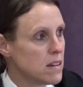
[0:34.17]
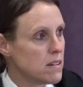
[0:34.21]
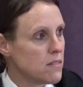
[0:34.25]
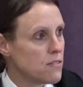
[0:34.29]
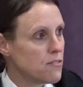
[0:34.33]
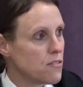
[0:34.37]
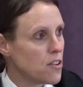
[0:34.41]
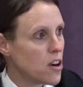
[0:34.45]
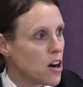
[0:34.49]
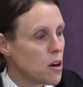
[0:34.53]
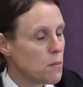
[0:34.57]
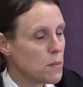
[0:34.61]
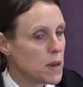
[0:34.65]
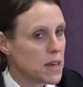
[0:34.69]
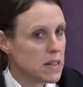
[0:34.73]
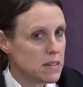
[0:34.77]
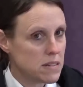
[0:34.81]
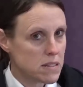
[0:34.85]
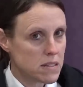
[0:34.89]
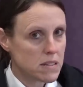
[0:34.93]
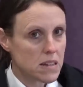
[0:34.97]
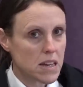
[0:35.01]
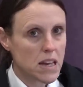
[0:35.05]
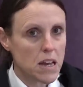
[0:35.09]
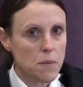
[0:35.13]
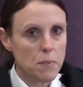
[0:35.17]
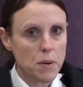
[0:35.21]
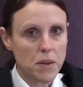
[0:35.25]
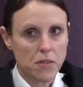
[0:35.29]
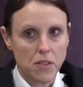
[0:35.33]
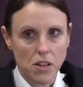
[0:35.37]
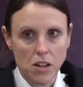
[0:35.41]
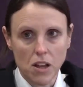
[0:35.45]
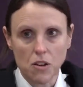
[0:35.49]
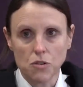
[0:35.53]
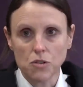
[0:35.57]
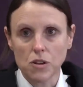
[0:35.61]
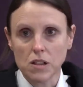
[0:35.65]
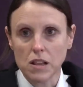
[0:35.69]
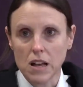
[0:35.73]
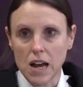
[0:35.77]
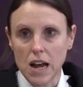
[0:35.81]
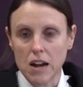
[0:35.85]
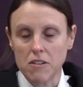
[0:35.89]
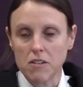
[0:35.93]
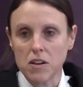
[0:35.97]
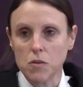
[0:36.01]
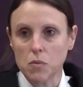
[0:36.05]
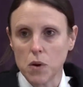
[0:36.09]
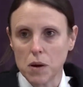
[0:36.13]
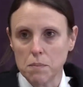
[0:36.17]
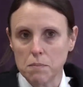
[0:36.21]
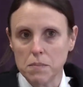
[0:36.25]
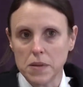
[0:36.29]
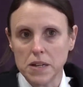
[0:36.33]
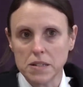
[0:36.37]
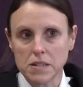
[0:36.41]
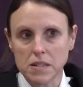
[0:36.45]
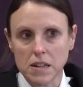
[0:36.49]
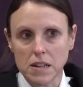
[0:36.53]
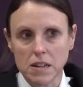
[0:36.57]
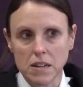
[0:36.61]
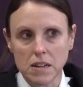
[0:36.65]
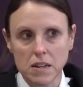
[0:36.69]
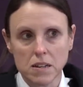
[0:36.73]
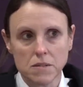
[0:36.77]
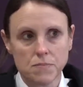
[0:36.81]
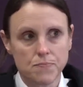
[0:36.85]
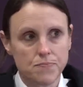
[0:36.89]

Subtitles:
from Inskip in the local area went missing.